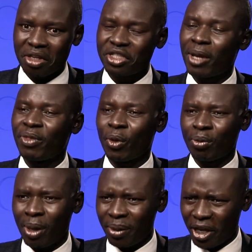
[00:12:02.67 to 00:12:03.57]
The same thing
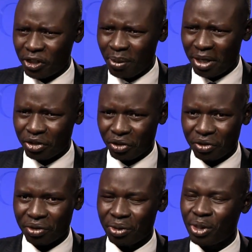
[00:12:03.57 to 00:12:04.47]
with public
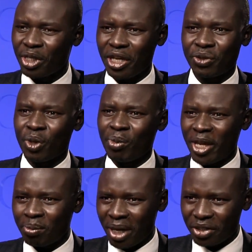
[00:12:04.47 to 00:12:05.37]
expenditures. Yes, we
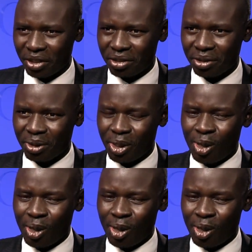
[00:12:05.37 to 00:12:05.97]
made budgets,